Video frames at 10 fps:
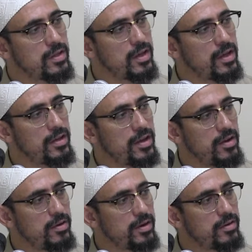a
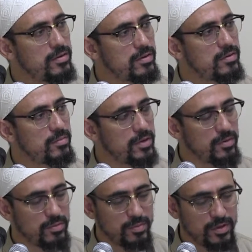narrator, but it
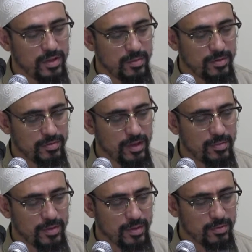would be a
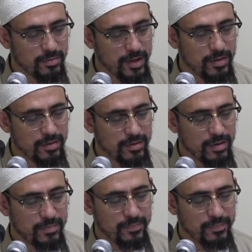statement that was made. No.